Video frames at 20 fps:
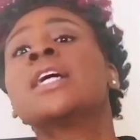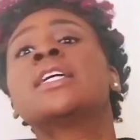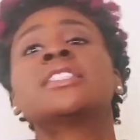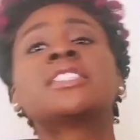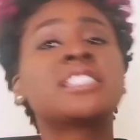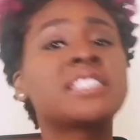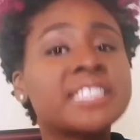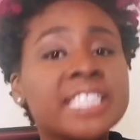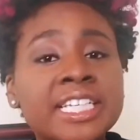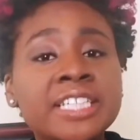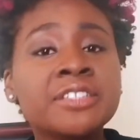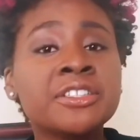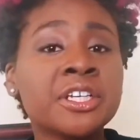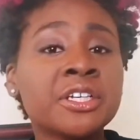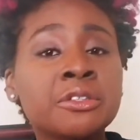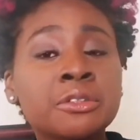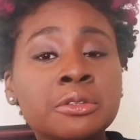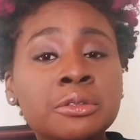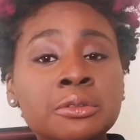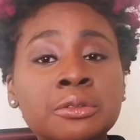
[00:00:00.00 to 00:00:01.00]
to see the
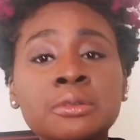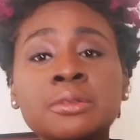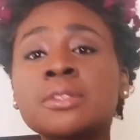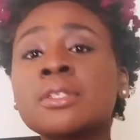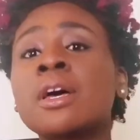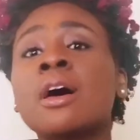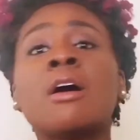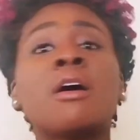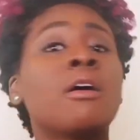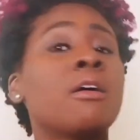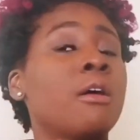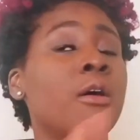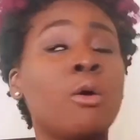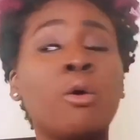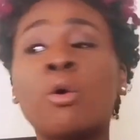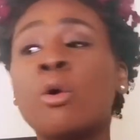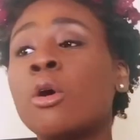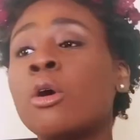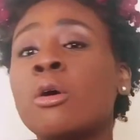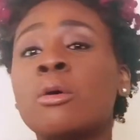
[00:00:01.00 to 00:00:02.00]
news
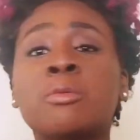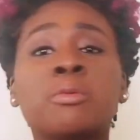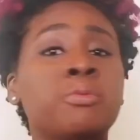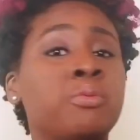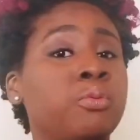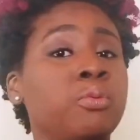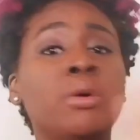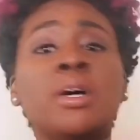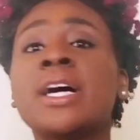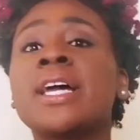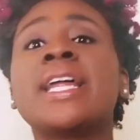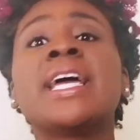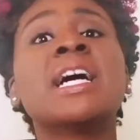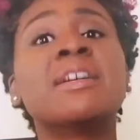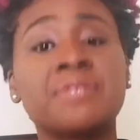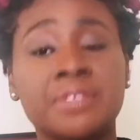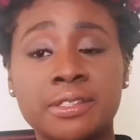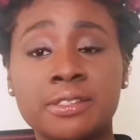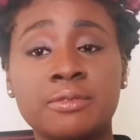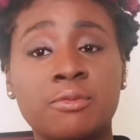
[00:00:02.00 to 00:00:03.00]
or
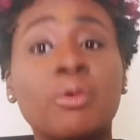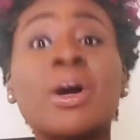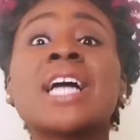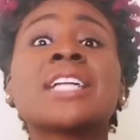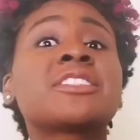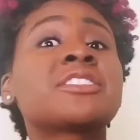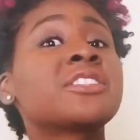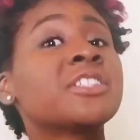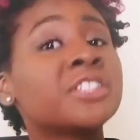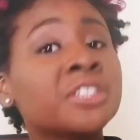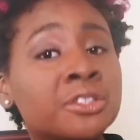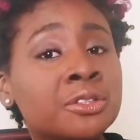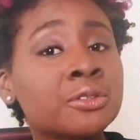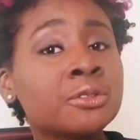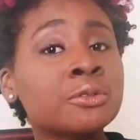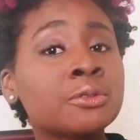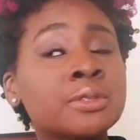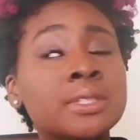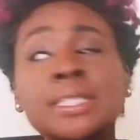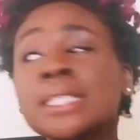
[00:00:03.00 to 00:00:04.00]
whatever, watch the
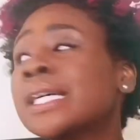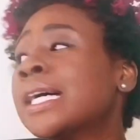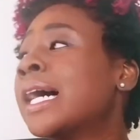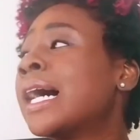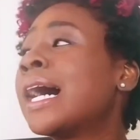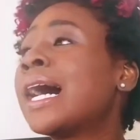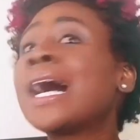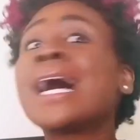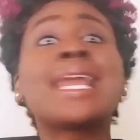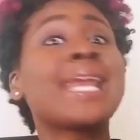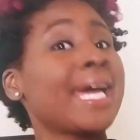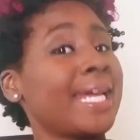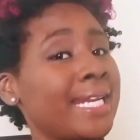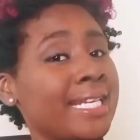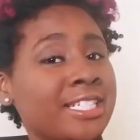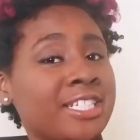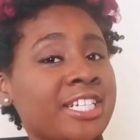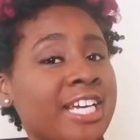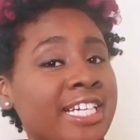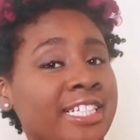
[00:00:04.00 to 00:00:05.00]
news, a lot
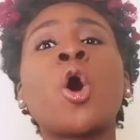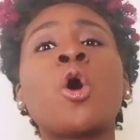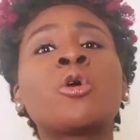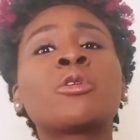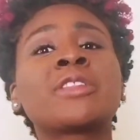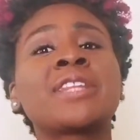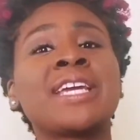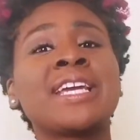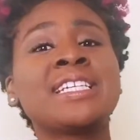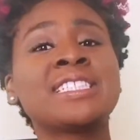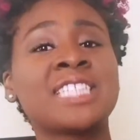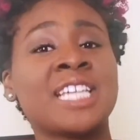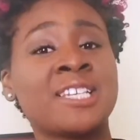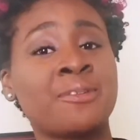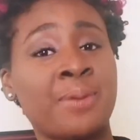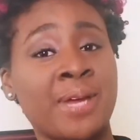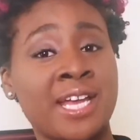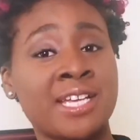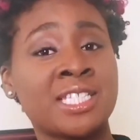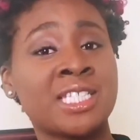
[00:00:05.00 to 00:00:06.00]
has changed. Old things has
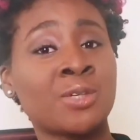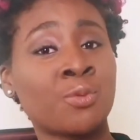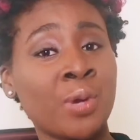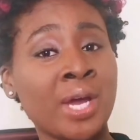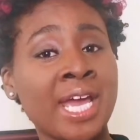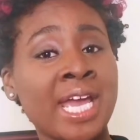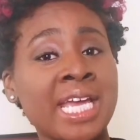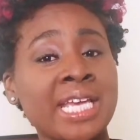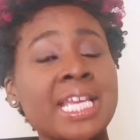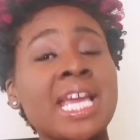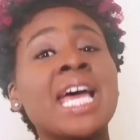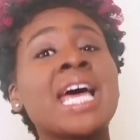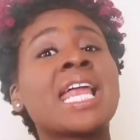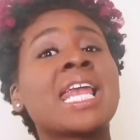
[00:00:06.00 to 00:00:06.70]
passed away.